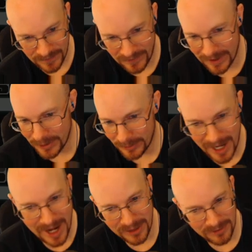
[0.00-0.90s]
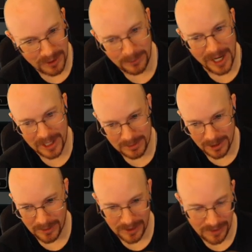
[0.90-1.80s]
Feel the wrath of the rand
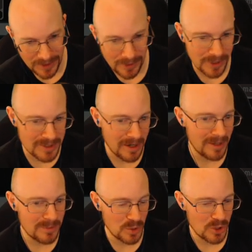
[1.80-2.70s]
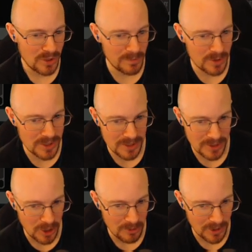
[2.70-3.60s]
mower. There are times when streamers need to
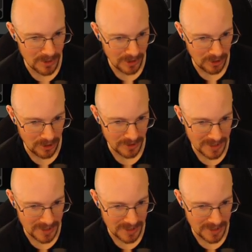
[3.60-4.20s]
go mow the lawn.